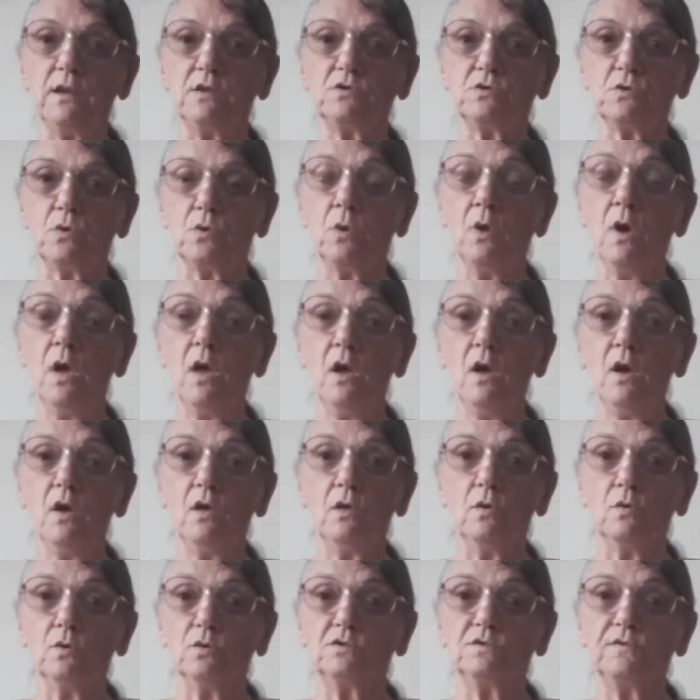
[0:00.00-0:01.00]
So
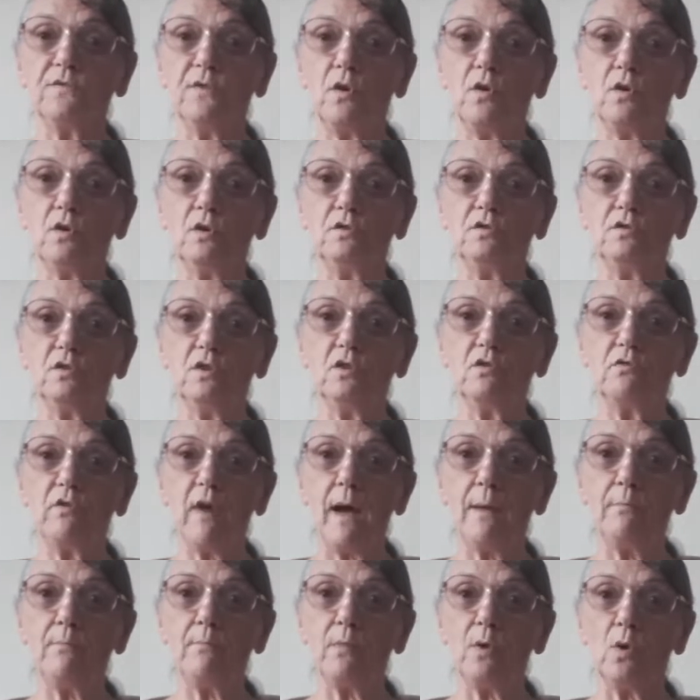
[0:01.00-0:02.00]
those 400
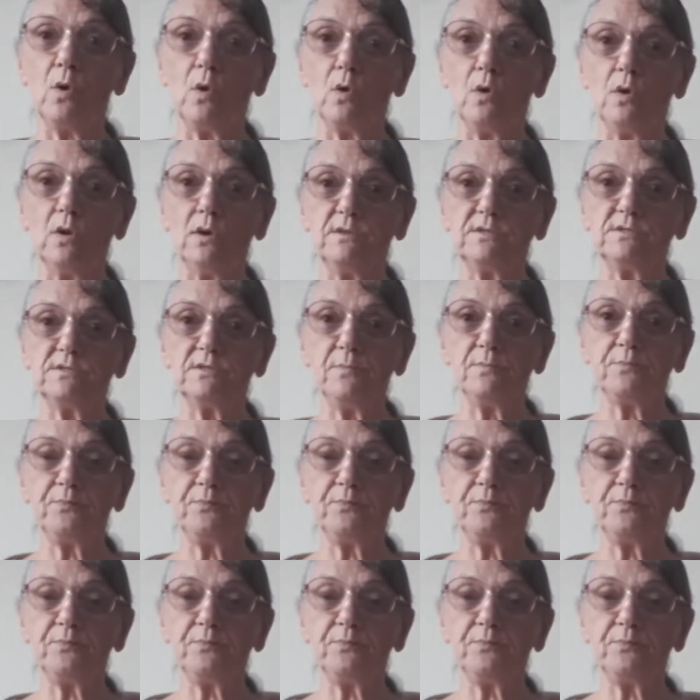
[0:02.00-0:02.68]
gram balls